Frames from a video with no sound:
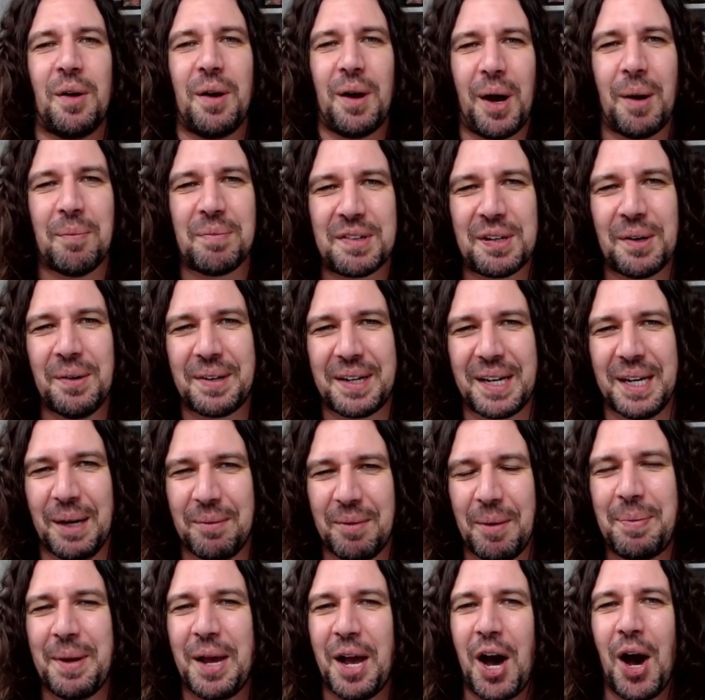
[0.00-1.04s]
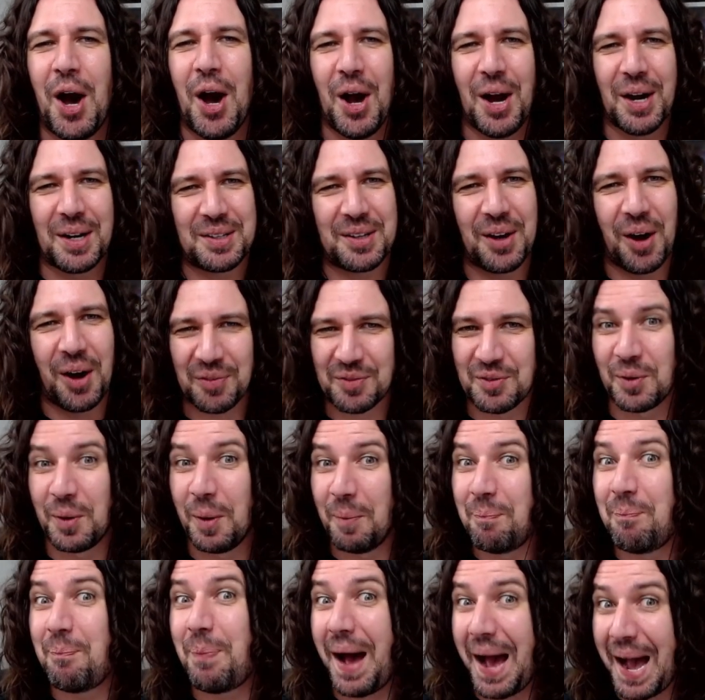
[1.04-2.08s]
I'm talking, I'm a bit irked after
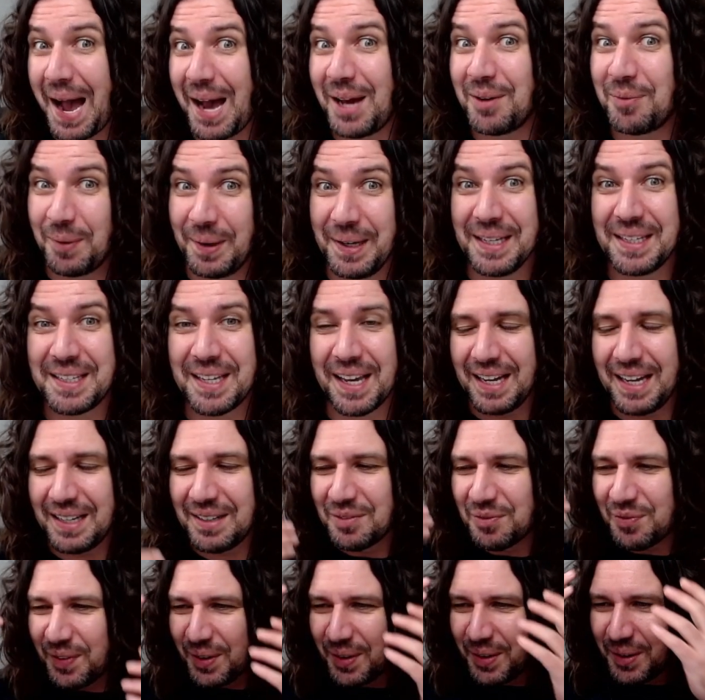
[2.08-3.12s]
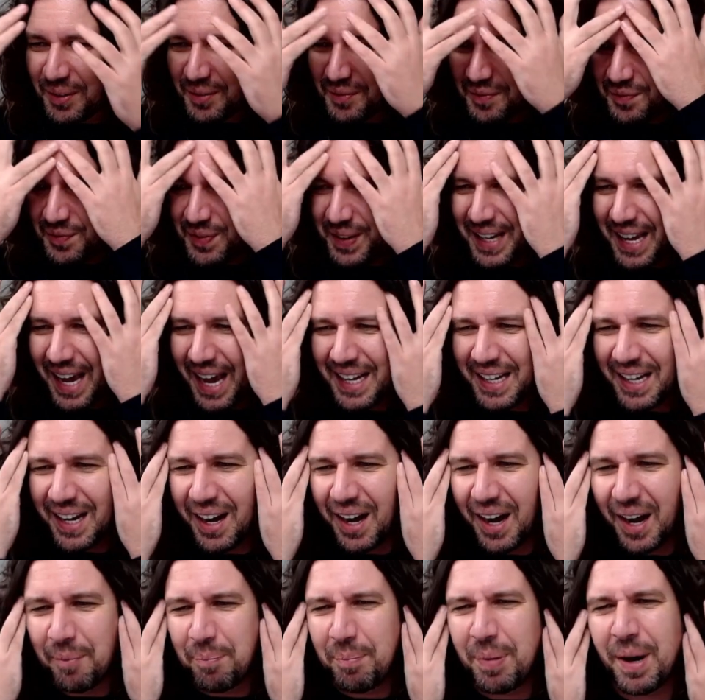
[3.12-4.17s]
a bad weekend for V A
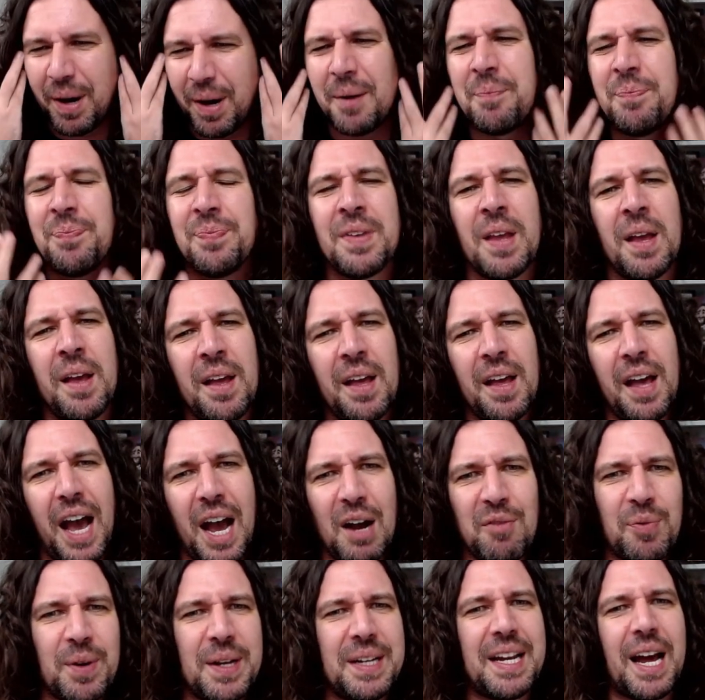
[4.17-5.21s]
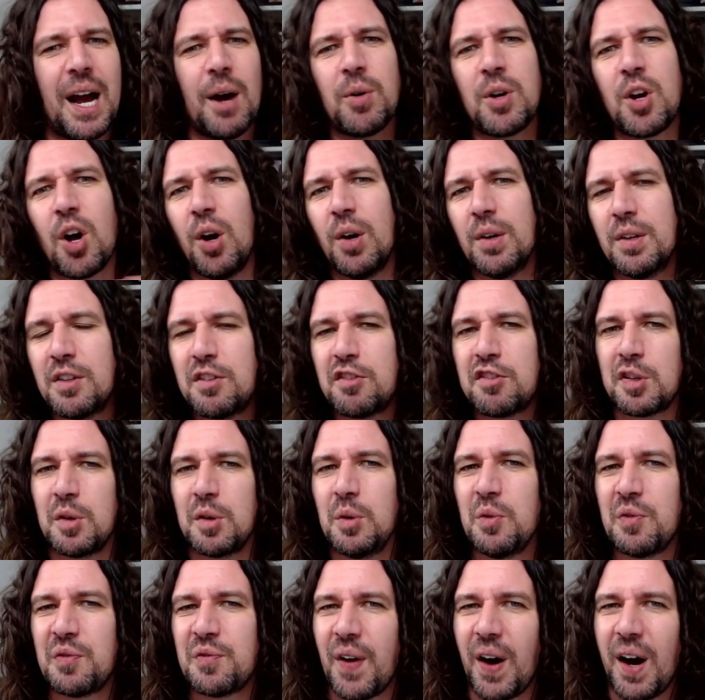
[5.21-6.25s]
R, but have we now gone
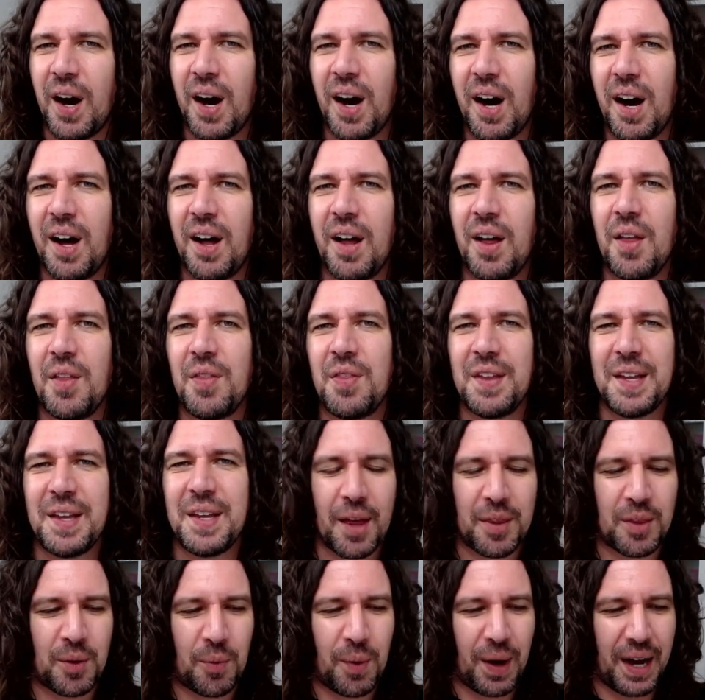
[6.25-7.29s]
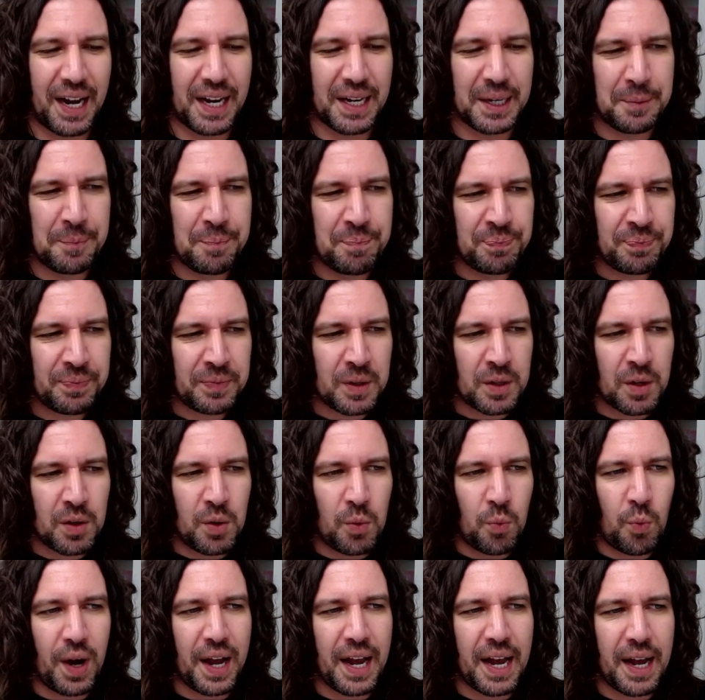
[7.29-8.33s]
too far the other way
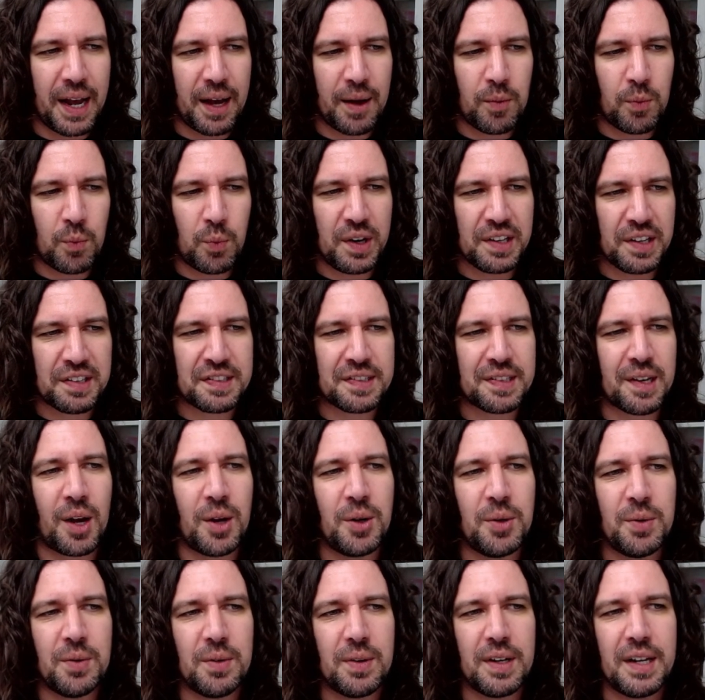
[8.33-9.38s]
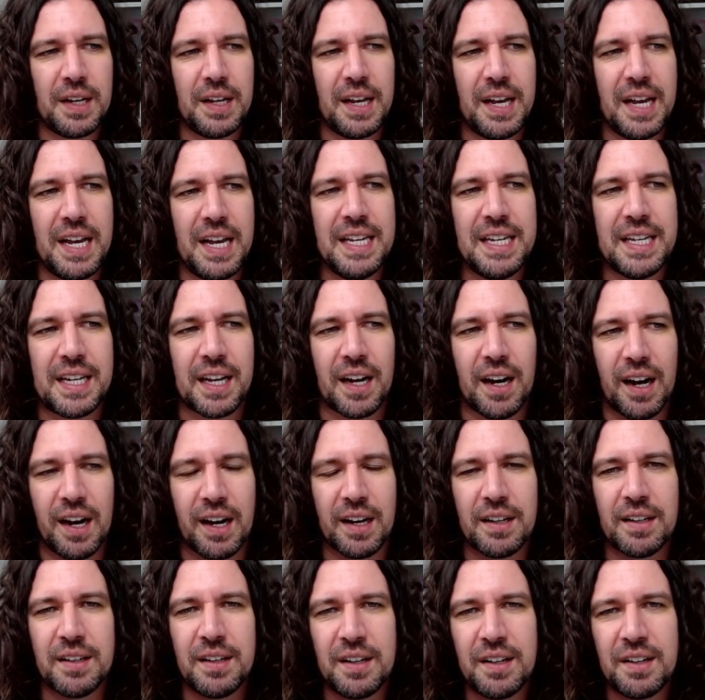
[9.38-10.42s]
where we're so
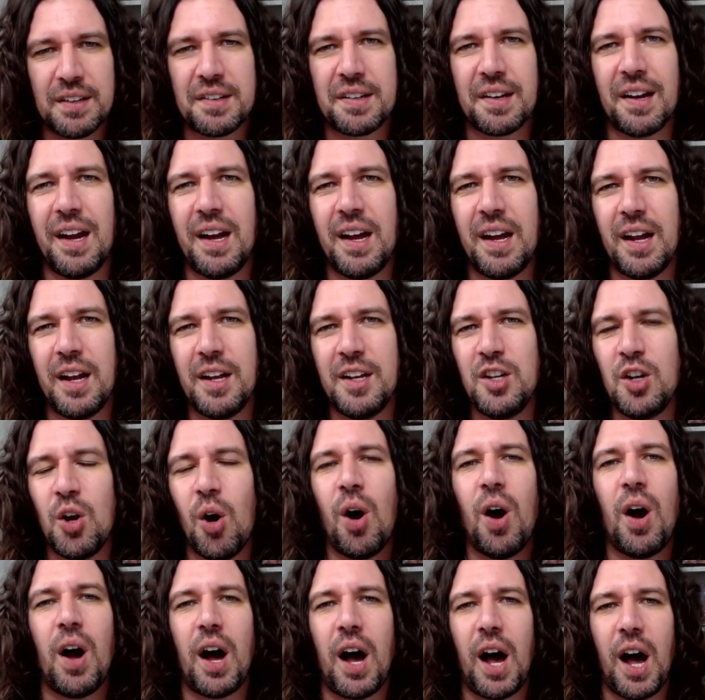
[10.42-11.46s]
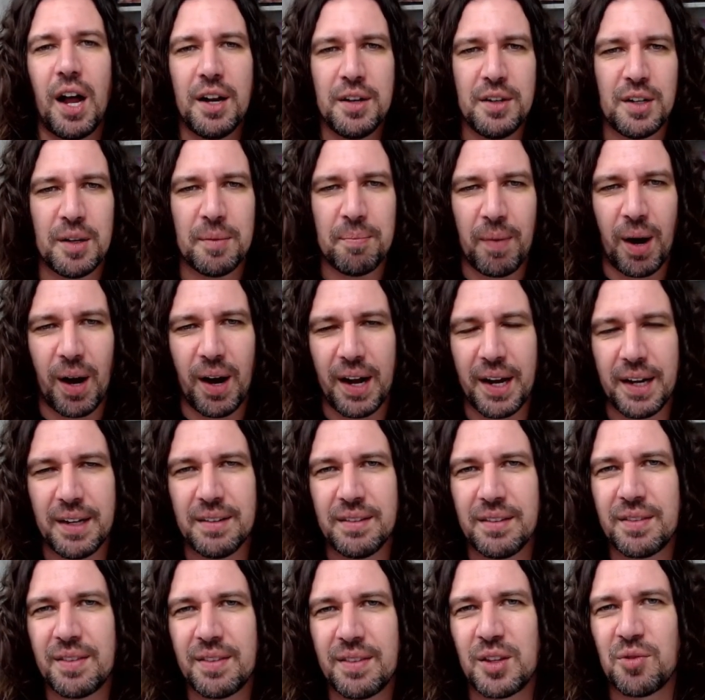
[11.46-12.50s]
eager to not
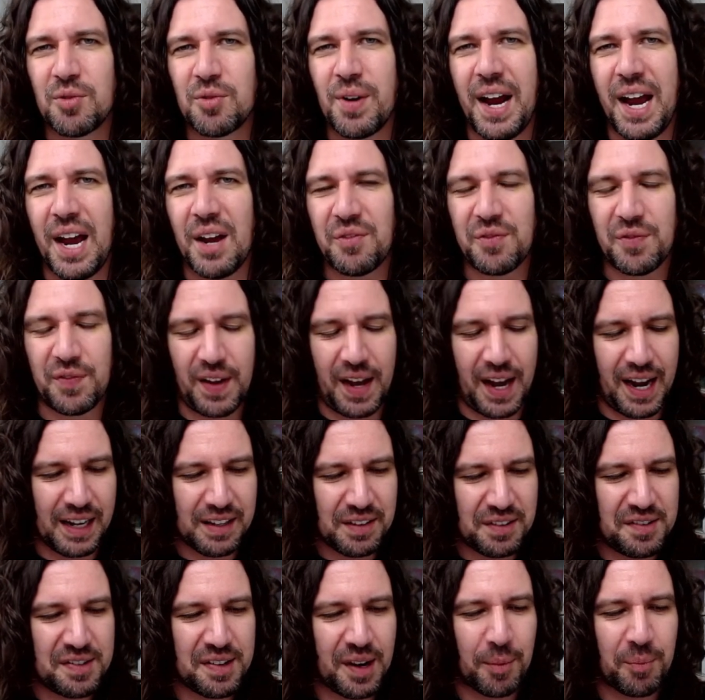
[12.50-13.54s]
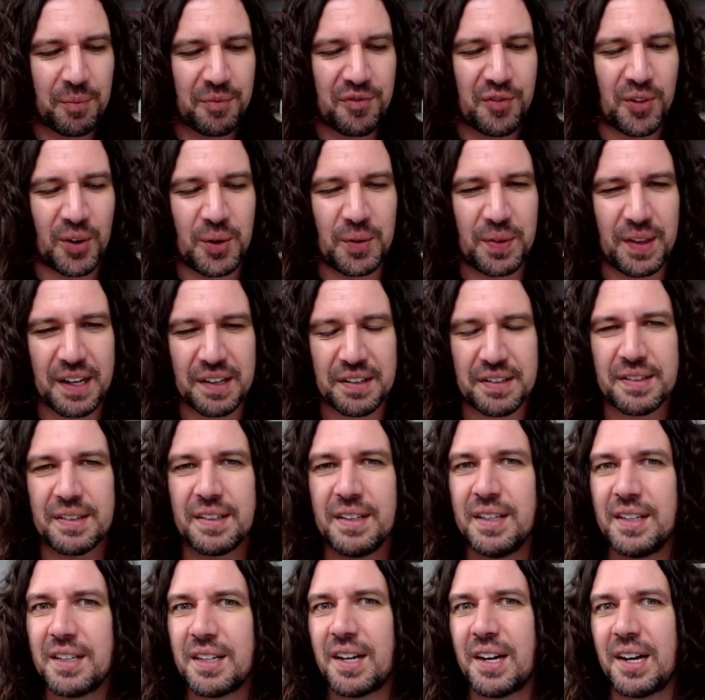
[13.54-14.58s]
undermine the ref and jump through this
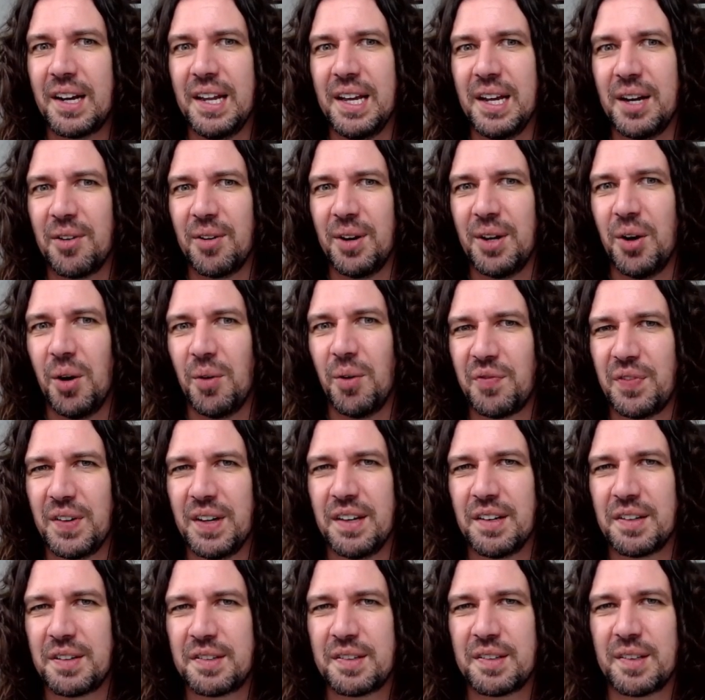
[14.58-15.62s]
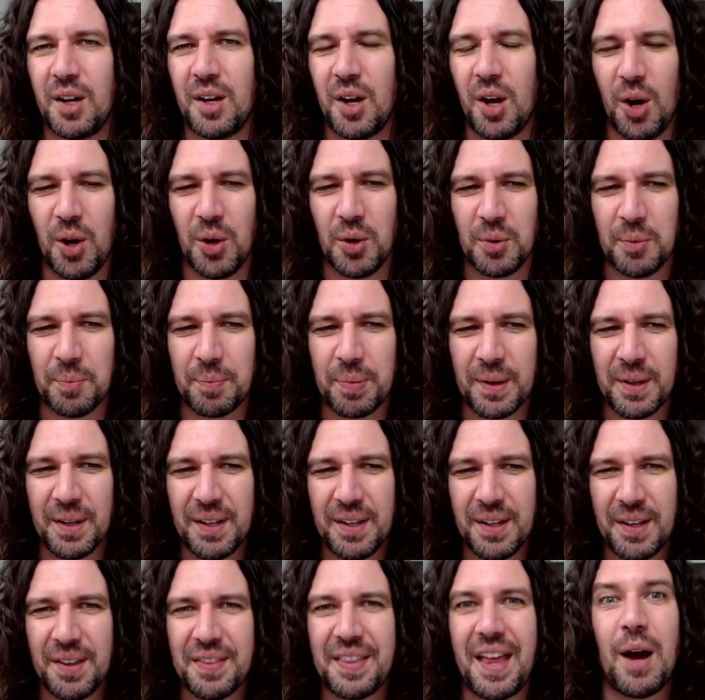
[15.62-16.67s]
clear and obvious hoop
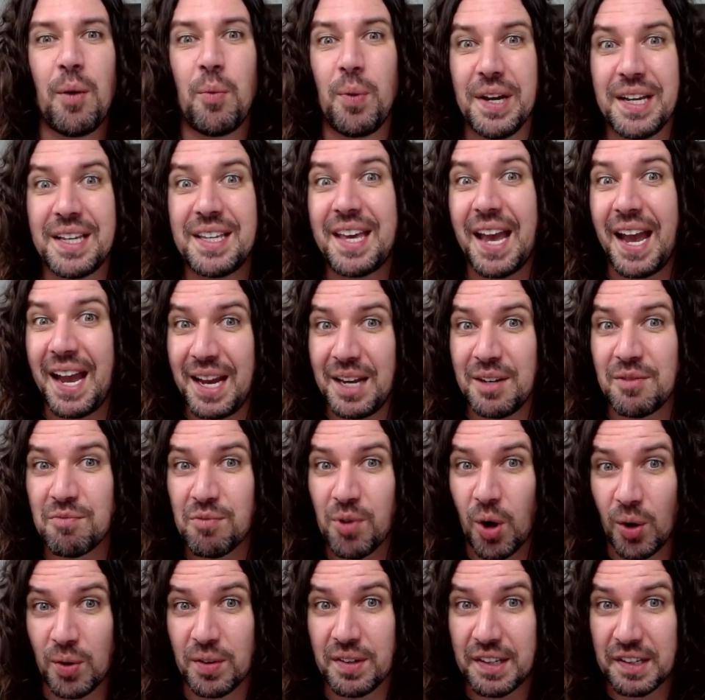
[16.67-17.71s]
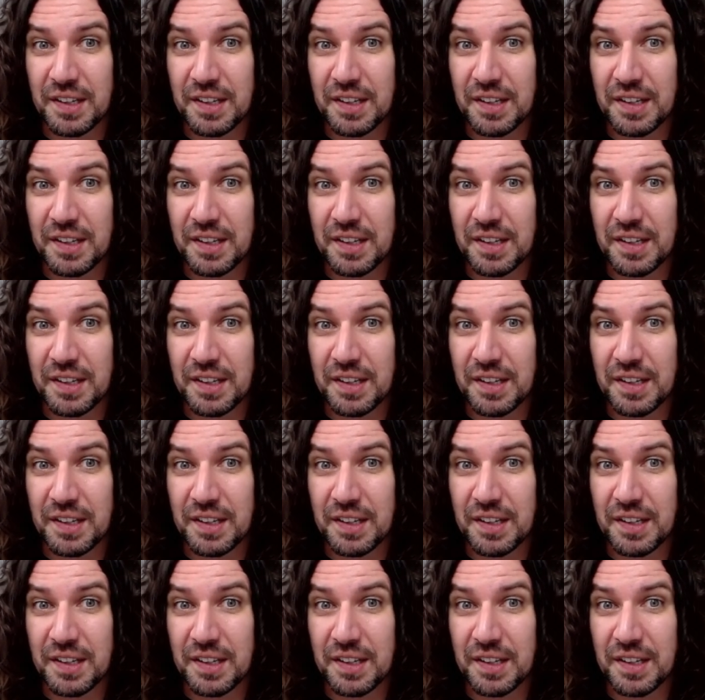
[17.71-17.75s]
that we're getting wrong